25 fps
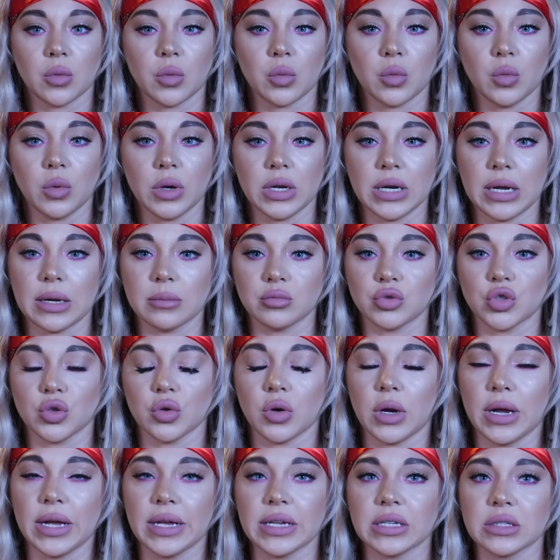when I'm
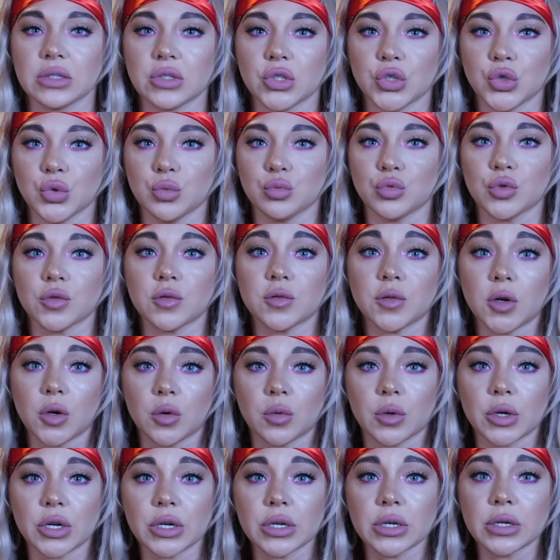trying to move
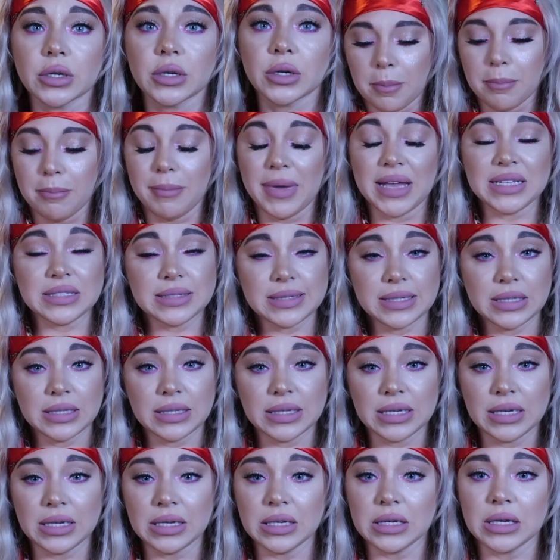forward.
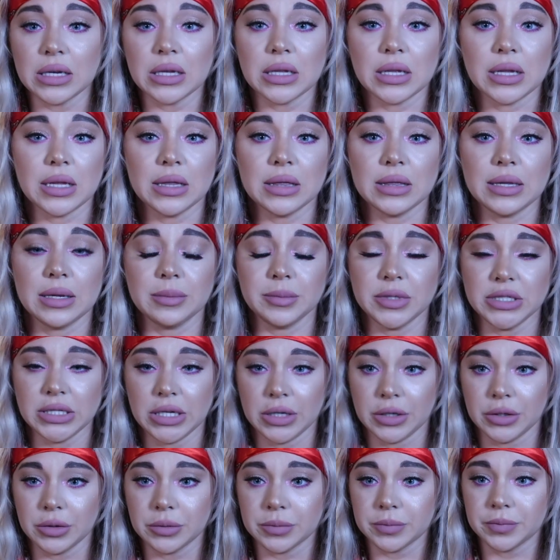Mentally, let me
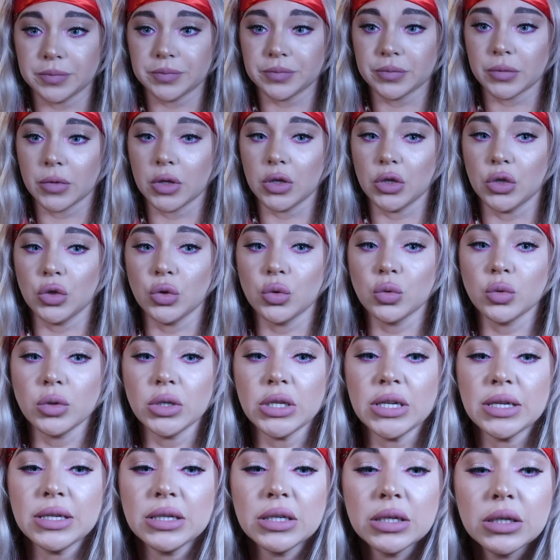tell you, you
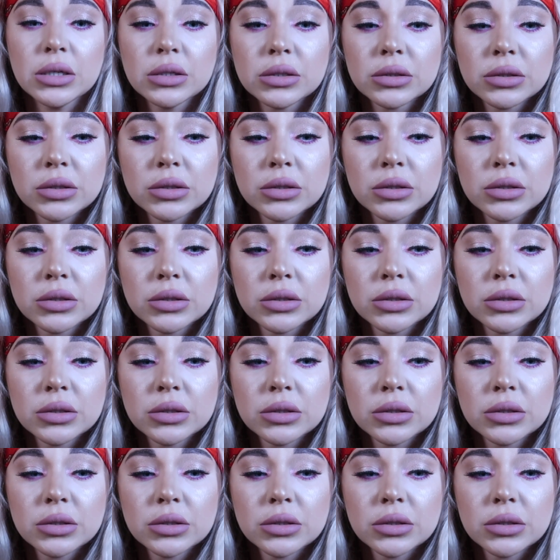need